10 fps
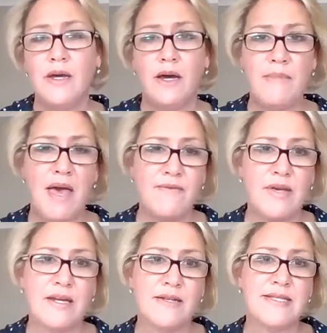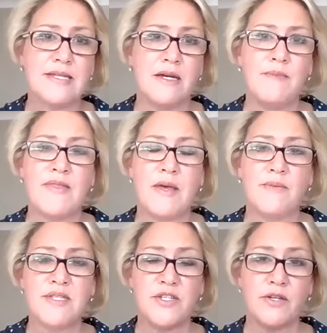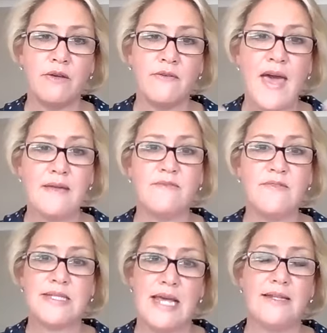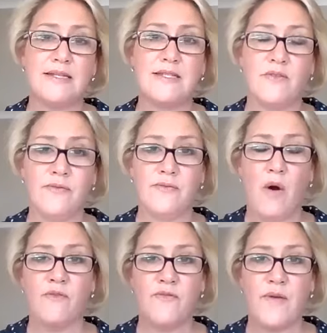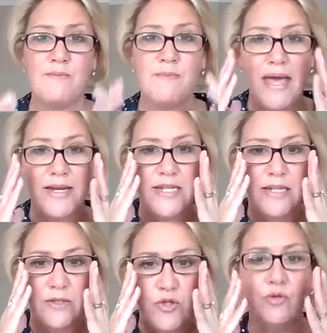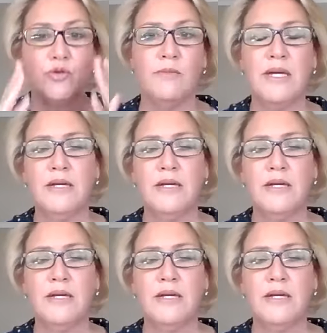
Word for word: um, having an assignment that was due, that sense of, of impending doom,